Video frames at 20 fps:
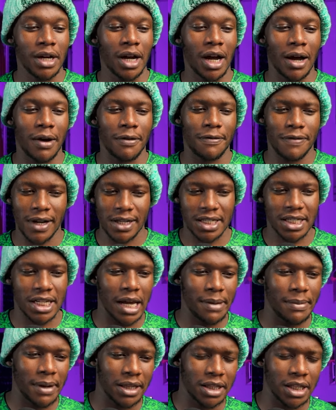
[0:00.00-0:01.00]
Uh, first
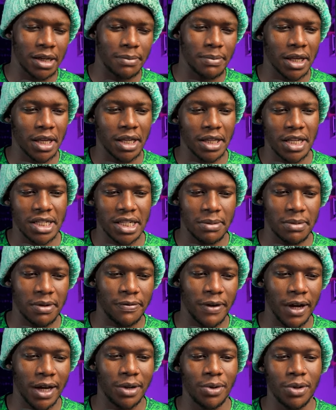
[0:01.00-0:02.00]
time, I think, making the
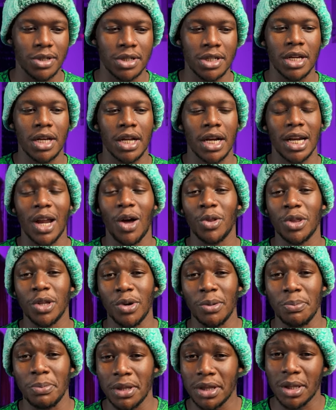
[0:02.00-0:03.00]
semi-finals. Now they
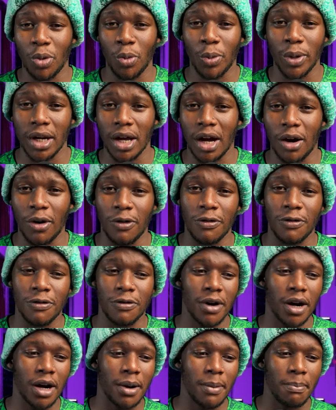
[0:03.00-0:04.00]
will meet the winner
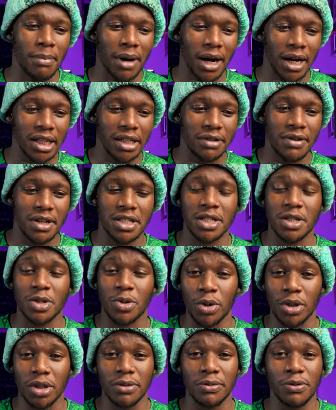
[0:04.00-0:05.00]
of uh, Mali versus
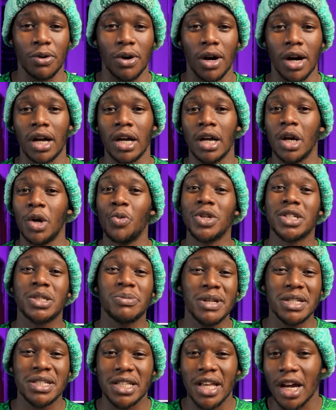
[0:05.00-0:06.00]
Cote d'Ivoire, which
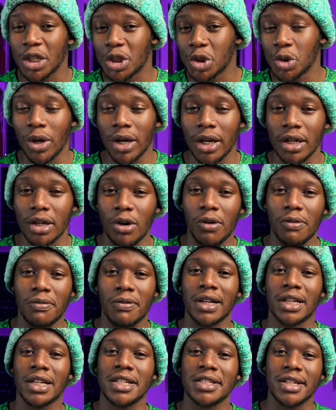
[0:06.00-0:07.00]
means they are assured of
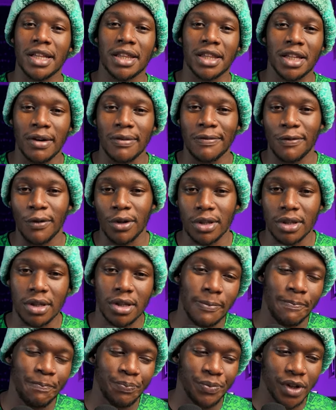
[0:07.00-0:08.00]
at least a third, fourth
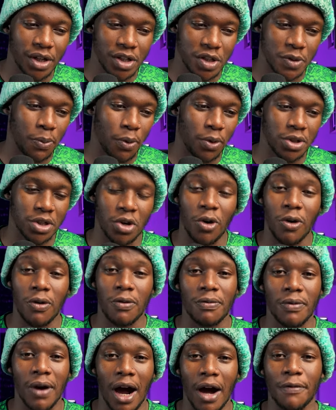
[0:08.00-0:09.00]
spot
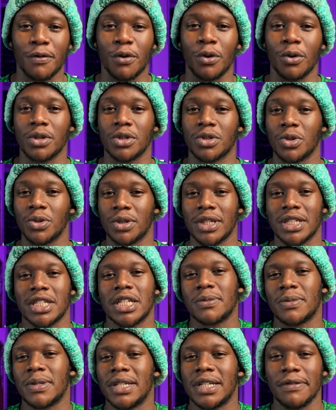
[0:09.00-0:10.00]
of AFCON. So this
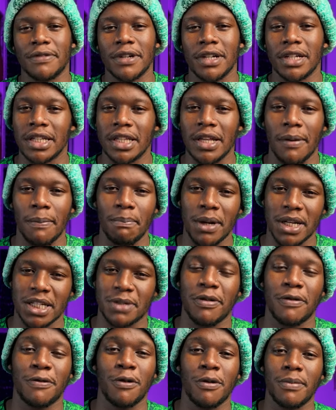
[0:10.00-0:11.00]
is definitely their
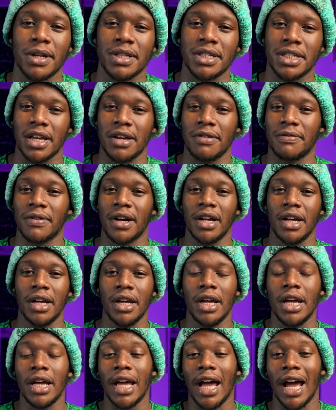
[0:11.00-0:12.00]
best performance ever.
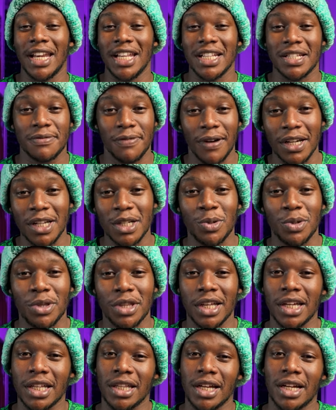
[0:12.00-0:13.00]
And it's funny to
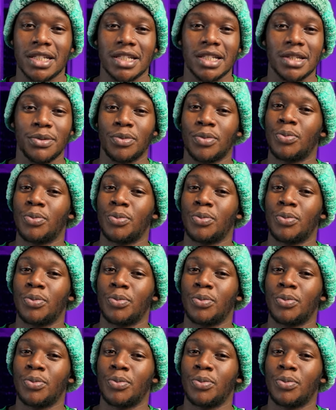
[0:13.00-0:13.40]
think that